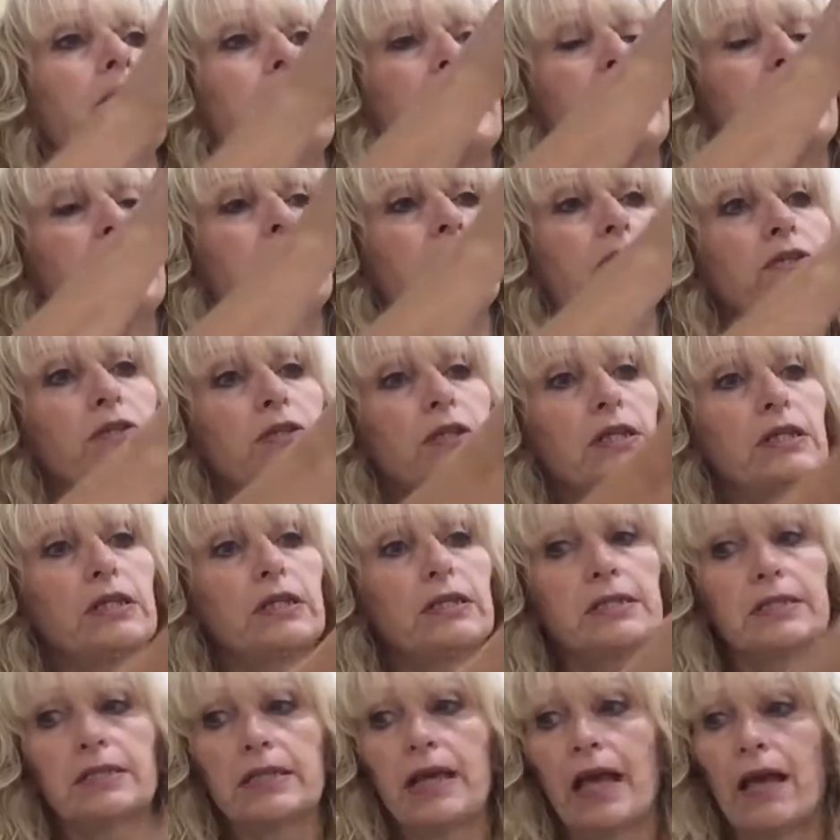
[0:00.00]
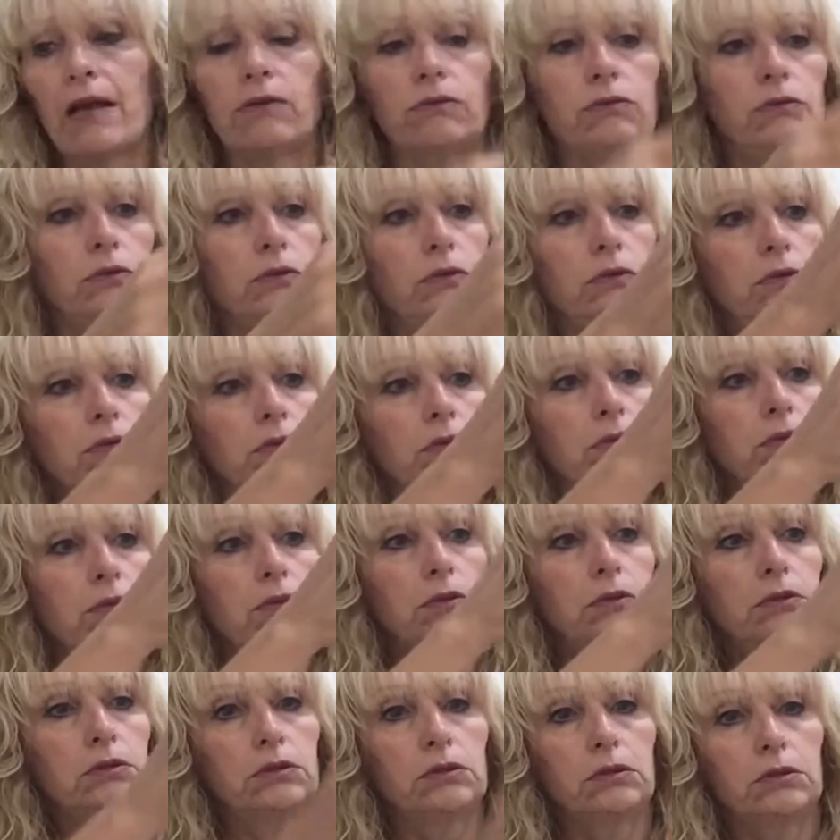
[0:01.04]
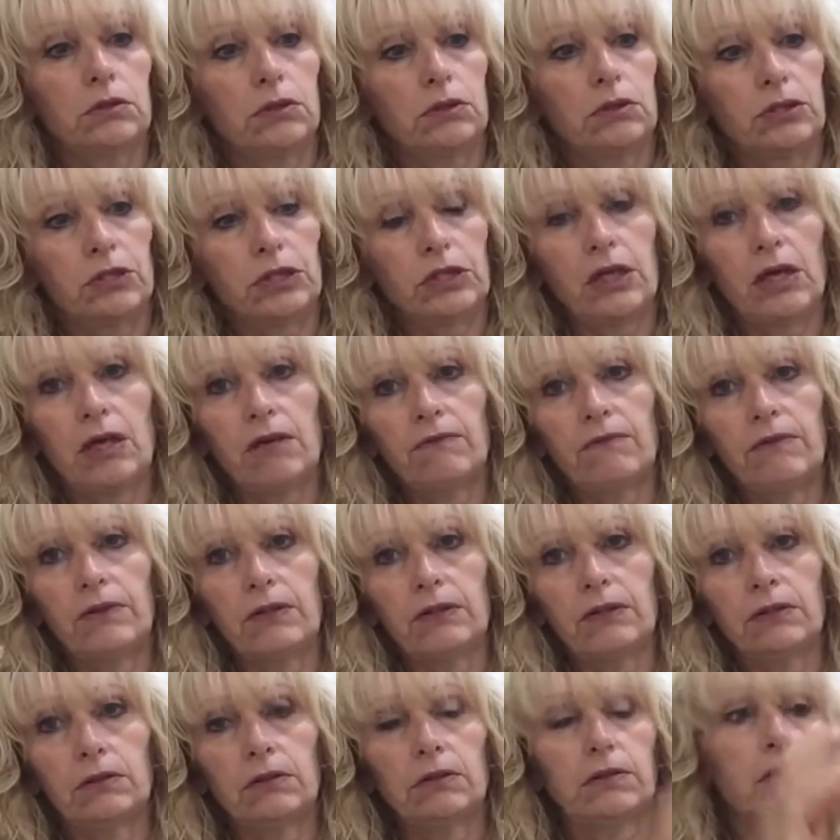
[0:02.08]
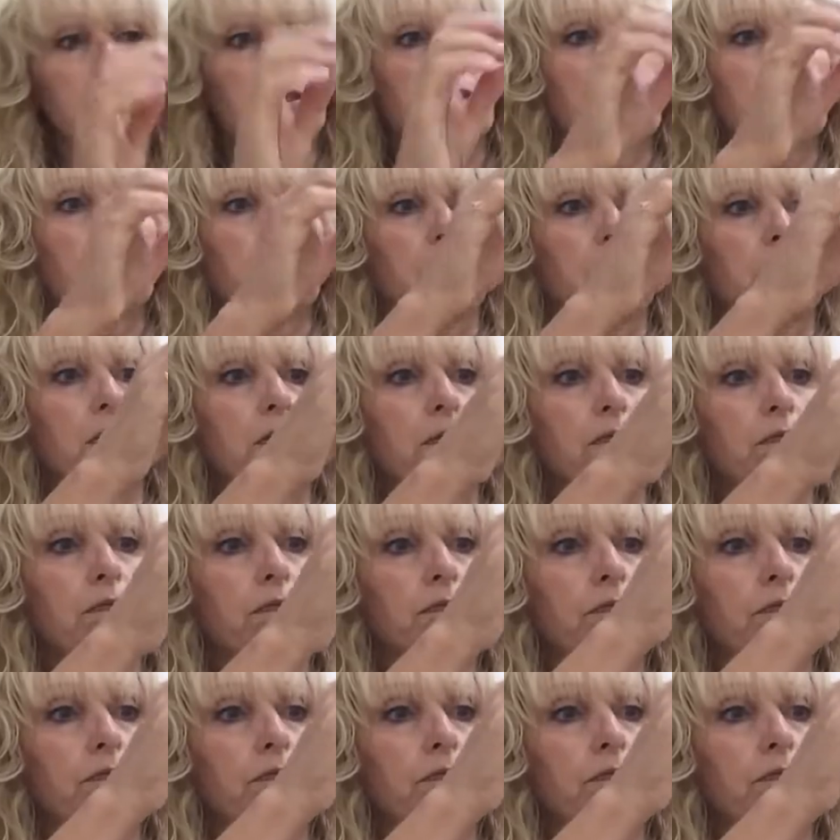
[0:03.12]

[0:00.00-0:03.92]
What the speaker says: bend these down to cover this part.